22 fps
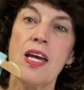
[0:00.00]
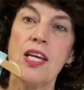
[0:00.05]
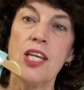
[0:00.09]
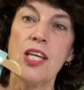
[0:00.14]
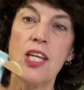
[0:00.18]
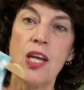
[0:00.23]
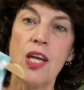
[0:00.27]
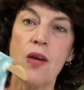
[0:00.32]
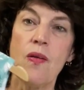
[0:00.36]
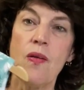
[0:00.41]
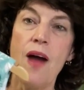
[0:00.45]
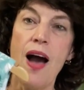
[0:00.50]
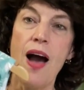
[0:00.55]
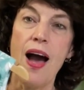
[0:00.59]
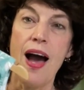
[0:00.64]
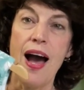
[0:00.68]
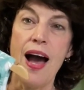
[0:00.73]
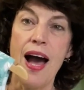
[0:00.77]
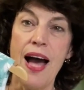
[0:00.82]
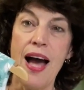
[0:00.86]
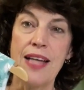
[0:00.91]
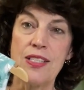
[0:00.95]
you know,
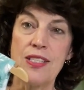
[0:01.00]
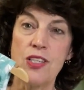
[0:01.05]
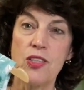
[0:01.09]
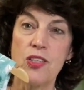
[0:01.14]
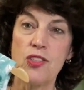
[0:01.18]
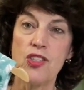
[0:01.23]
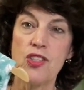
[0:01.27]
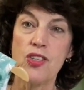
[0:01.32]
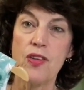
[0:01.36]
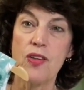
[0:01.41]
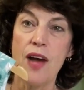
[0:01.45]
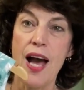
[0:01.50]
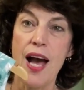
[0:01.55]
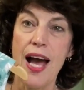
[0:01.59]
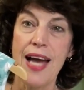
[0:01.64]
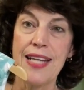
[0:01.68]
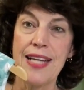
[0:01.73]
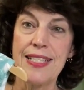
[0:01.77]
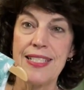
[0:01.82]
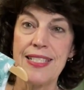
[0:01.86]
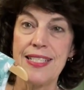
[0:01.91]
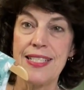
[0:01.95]
I told you
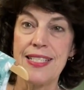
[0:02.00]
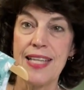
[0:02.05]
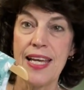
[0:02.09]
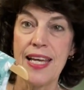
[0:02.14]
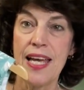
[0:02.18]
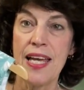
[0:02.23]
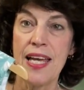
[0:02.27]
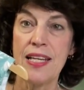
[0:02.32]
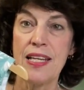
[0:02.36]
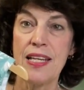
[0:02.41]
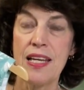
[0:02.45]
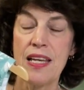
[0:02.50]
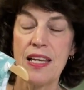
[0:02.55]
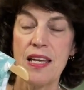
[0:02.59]
I did